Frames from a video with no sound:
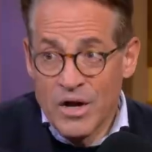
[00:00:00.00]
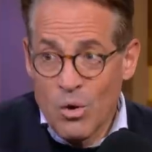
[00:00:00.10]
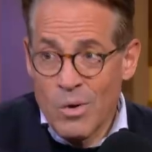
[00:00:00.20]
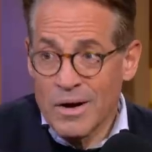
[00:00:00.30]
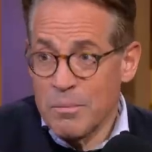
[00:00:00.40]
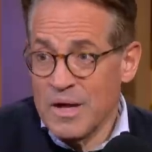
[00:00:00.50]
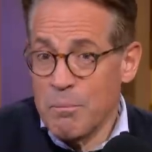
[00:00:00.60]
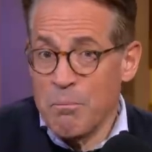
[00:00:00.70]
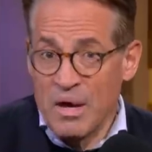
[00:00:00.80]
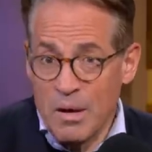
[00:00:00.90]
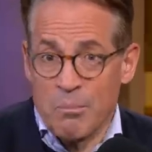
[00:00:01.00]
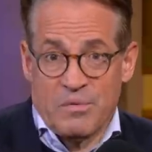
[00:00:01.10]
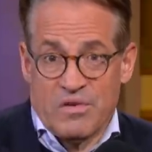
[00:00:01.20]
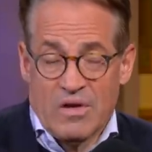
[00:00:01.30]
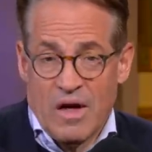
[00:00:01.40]
we don't want to be
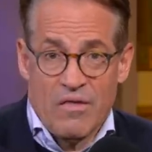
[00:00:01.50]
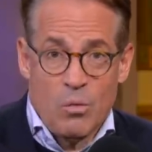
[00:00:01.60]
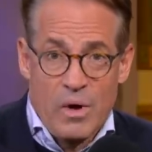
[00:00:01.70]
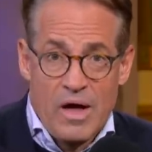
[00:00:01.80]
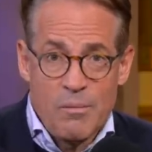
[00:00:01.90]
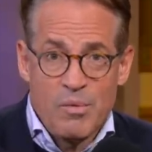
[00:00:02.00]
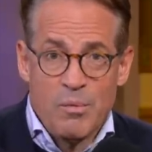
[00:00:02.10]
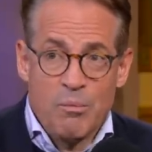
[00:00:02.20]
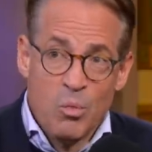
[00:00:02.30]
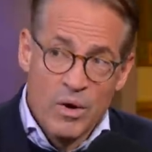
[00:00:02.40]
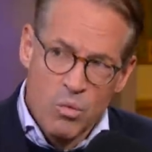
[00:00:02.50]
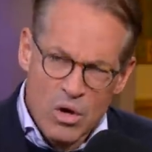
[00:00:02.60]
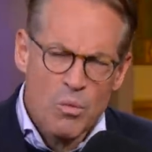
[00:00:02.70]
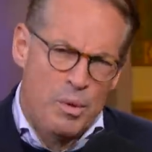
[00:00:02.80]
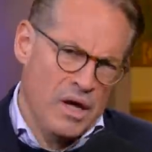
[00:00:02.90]
pimps on the web. We
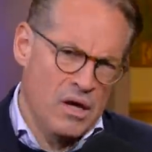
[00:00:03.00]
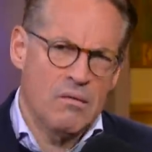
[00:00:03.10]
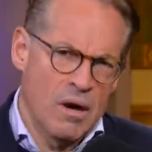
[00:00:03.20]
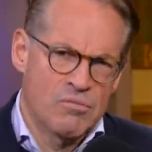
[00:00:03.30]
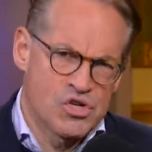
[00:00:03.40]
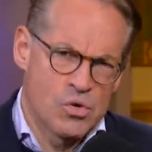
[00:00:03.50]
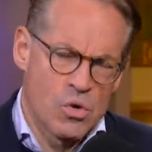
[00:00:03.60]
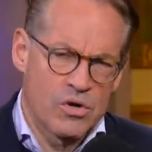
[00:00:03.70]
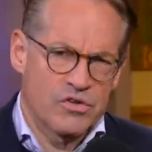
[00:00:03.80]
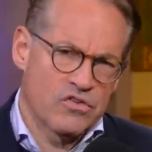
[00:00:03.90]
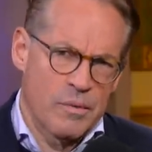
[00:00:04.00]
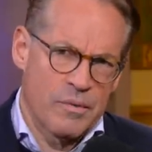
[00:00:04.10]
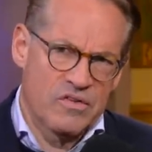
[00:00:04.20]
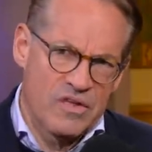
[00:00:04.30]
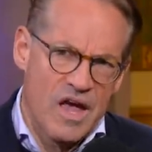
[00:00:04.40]
will be, I'm sure, to some
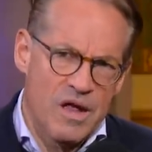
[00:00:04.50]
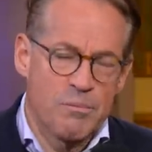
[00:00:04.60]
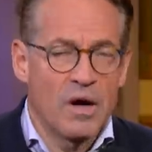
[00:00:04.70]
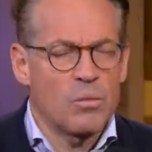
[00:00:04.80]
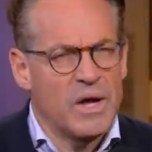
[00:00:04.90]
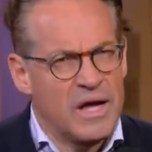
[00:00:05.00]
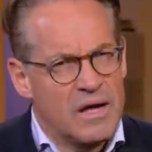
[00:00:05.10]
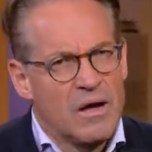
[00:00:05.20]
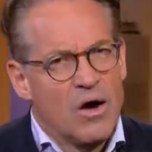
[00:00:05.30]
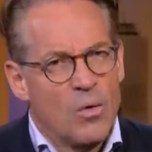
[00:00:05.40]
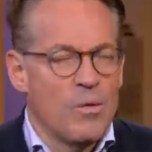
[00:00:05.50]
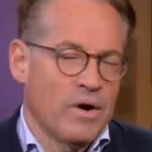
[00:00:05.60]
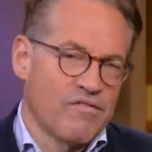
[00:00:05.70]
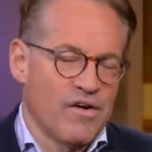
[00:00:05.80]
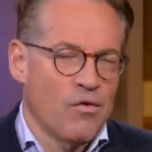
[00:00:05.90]
extent, but we
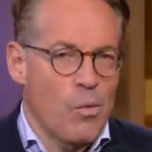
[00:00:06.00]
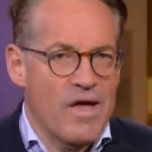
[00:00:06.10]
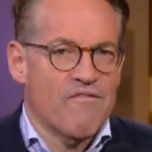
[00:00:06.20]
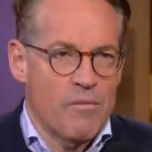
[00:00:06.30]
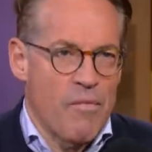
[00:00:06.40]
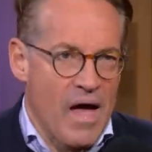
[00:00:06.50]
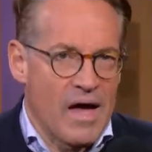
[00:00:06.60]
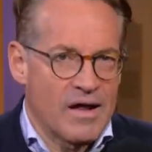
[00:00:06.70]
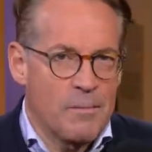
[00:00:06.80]
want to veer away from that.